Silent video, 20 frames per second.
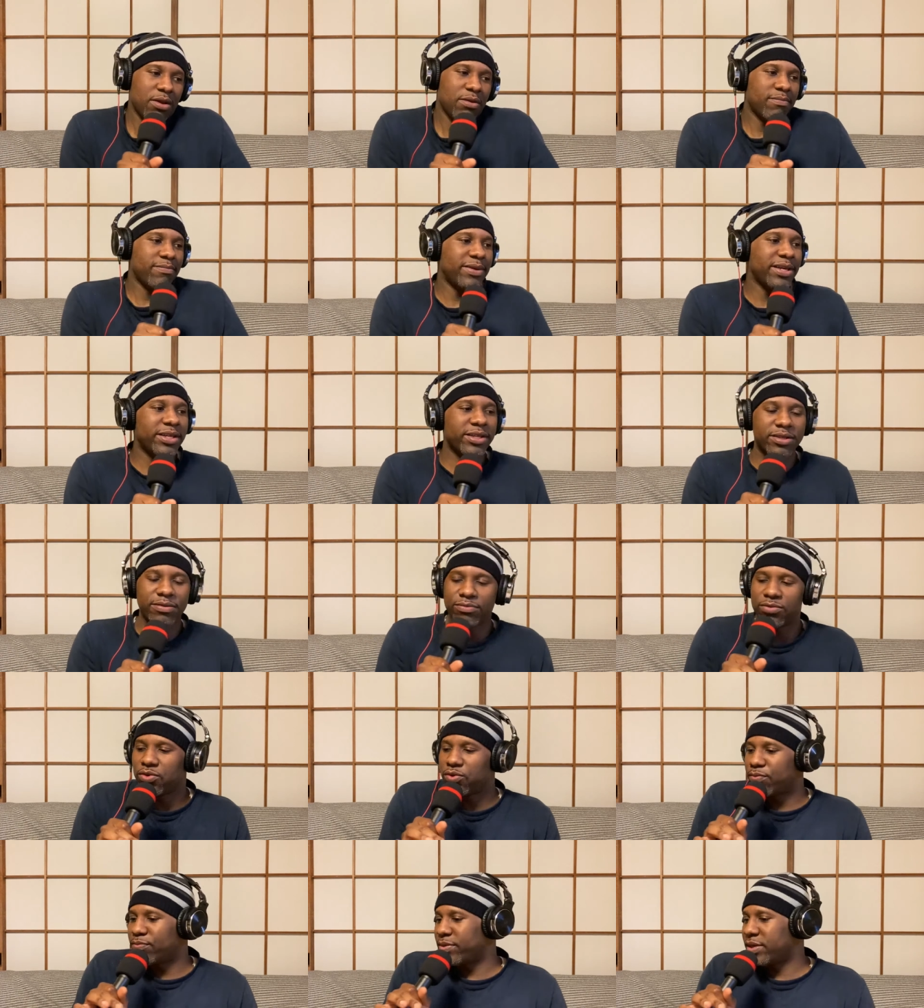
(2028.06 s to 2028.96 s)
meet some
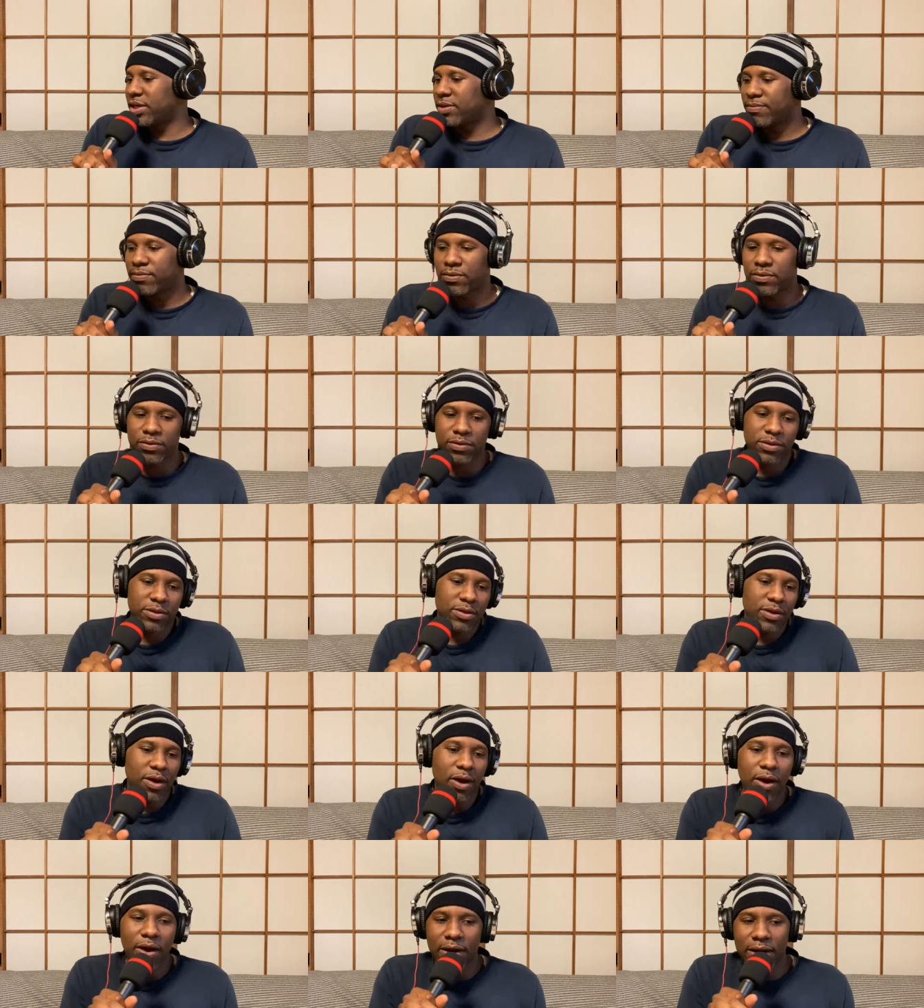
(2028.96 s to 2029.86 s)
new people,
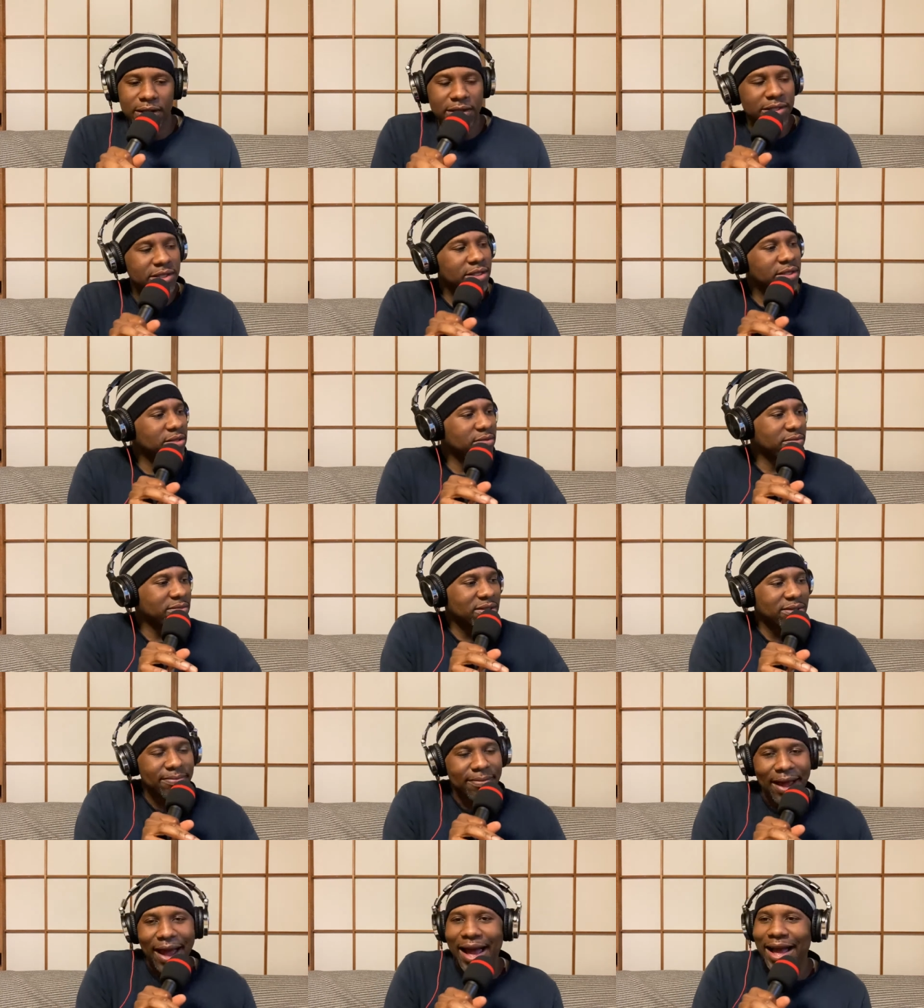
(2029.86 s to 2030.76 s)
talk, see some
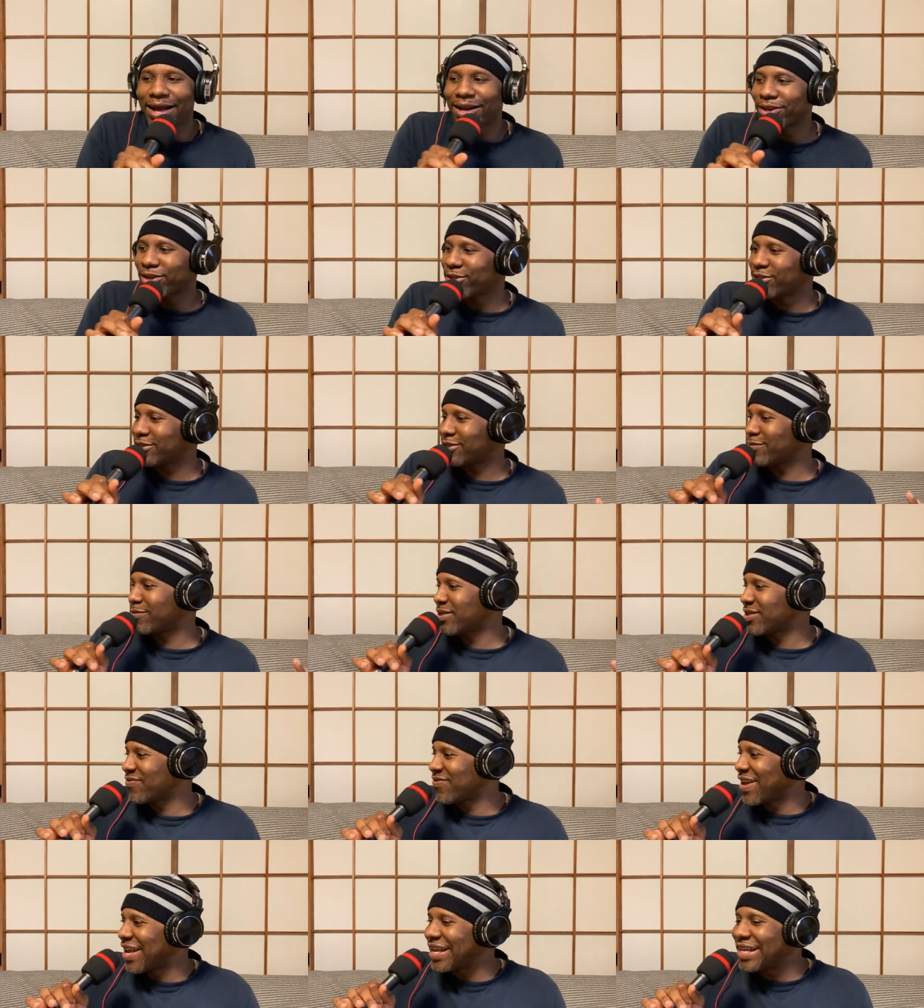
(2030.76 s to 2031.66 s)
smiles, some
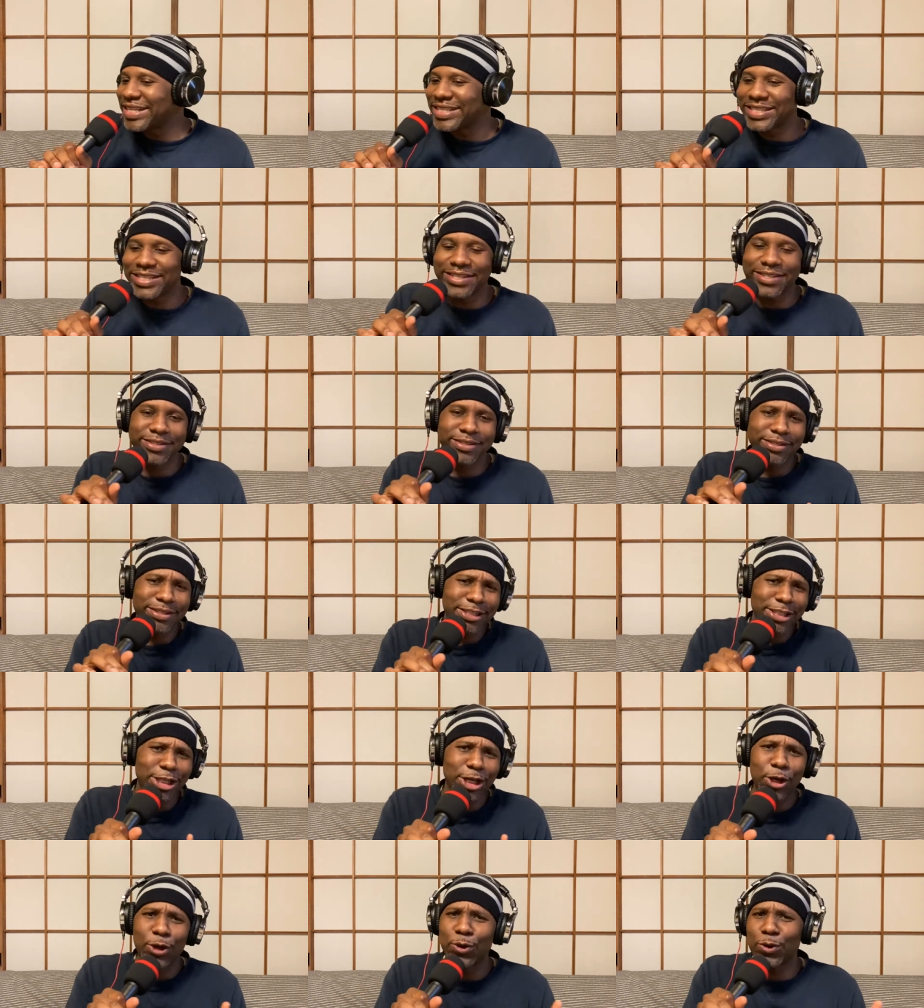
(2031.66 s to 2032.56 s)
faces,
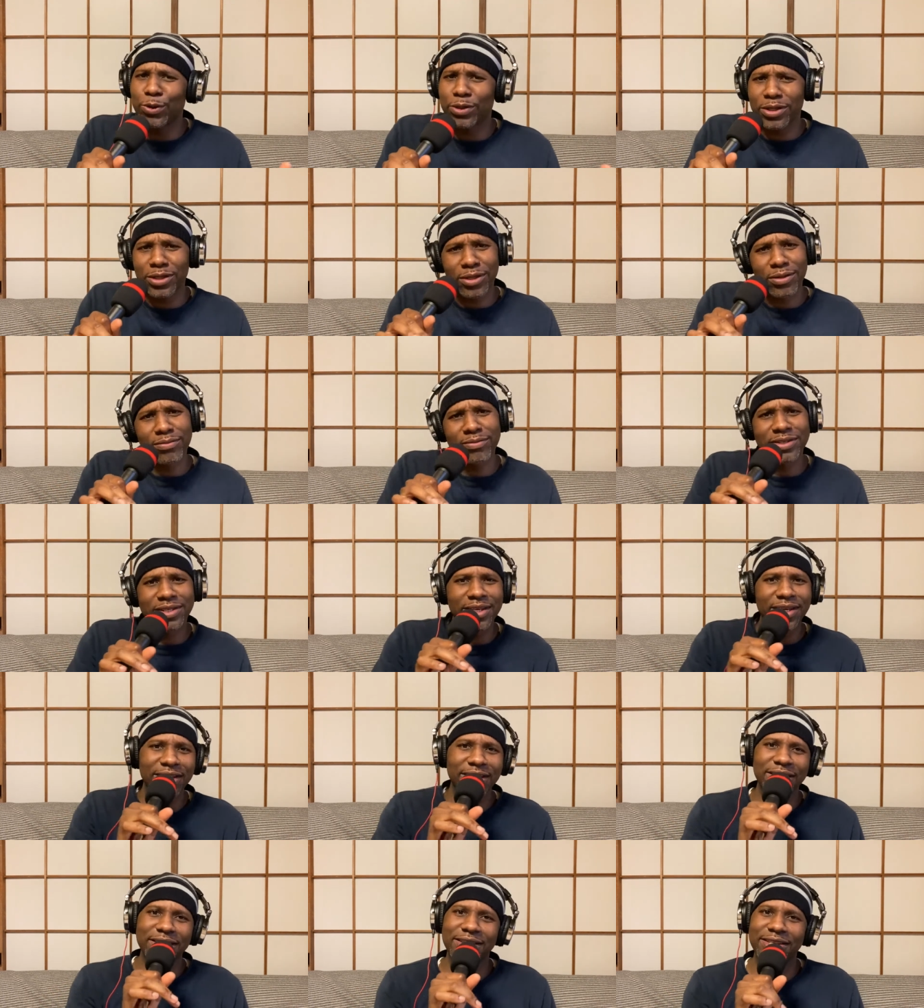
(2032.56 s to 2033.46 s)
you know what I'm
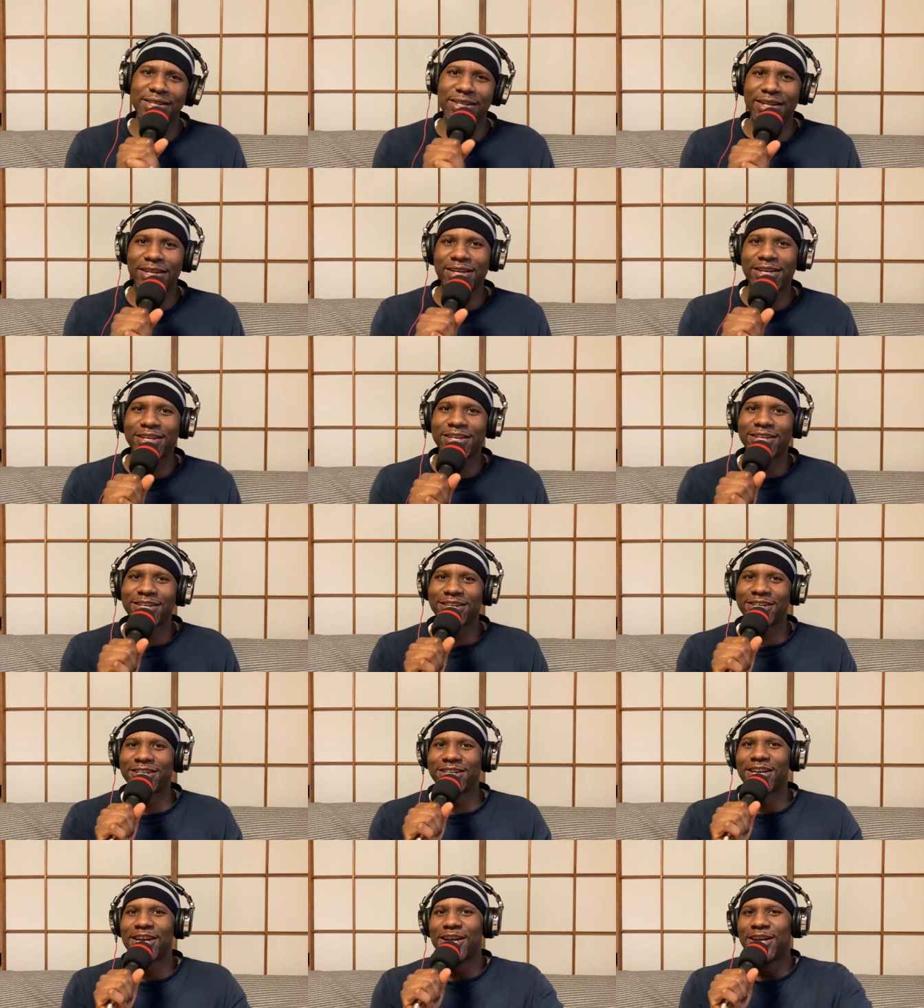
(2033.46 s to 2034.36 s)
saying? Like,
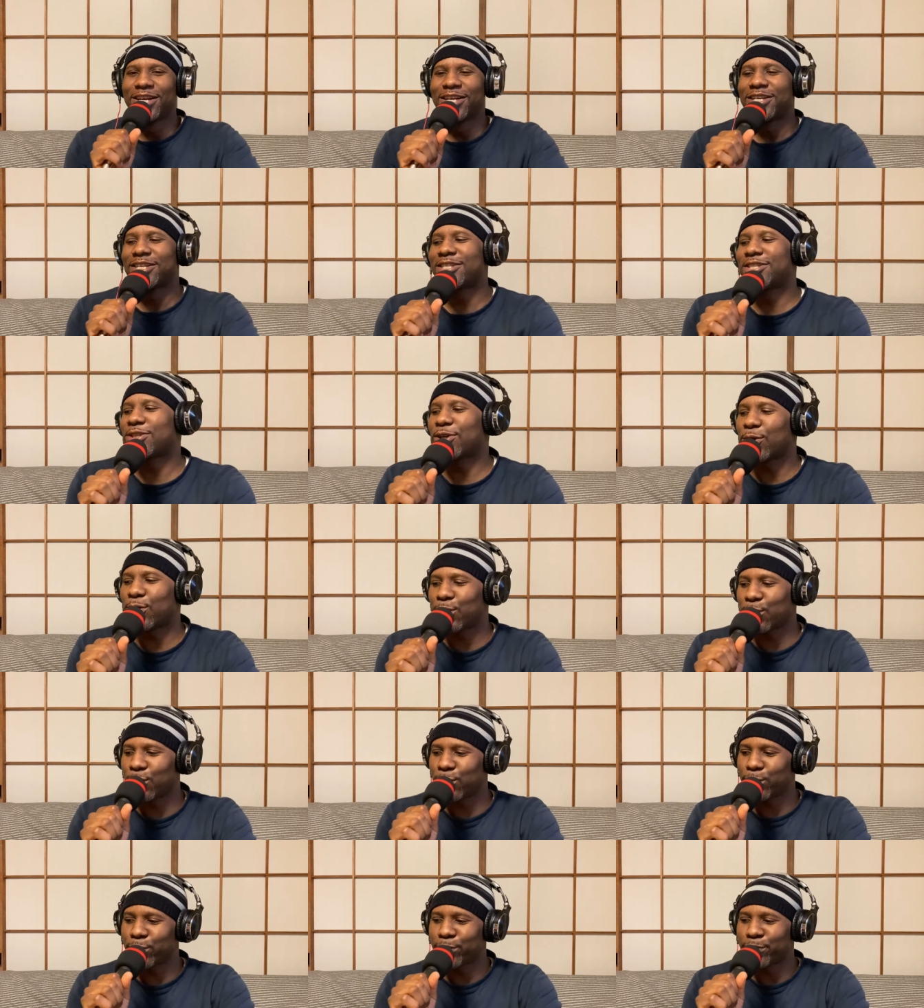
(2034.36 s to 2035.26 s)

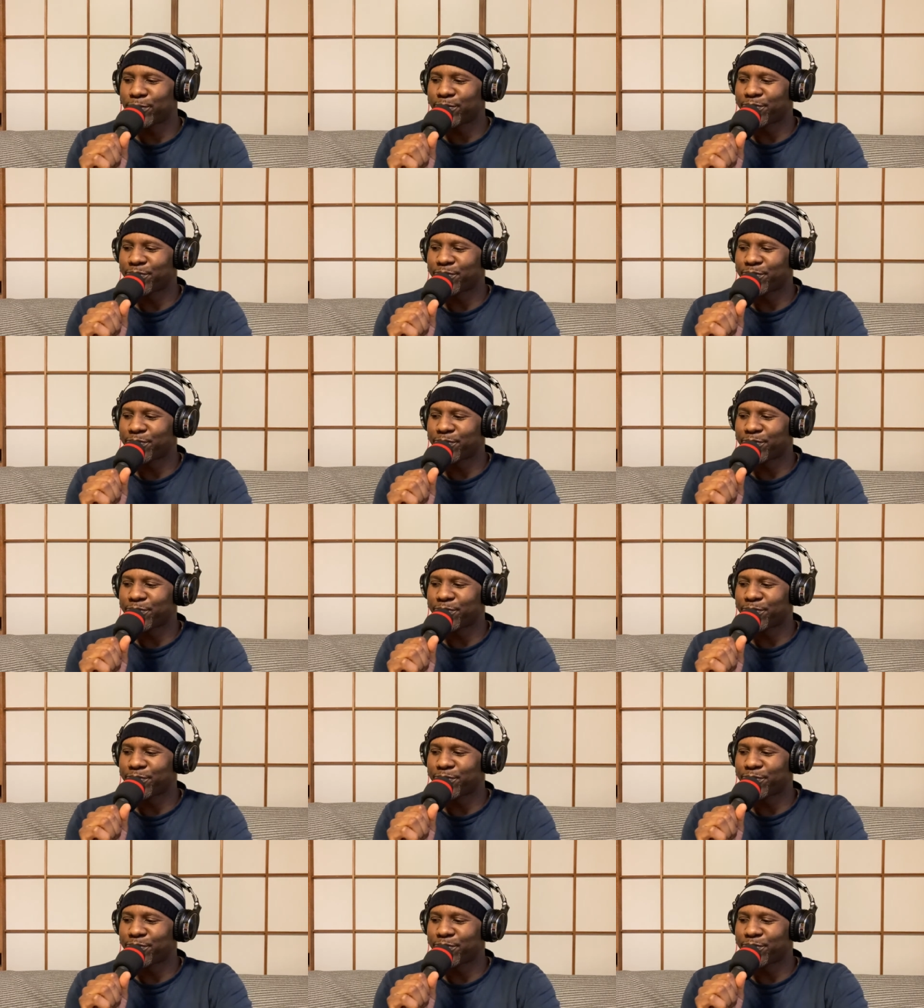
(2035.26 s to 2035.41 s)
so,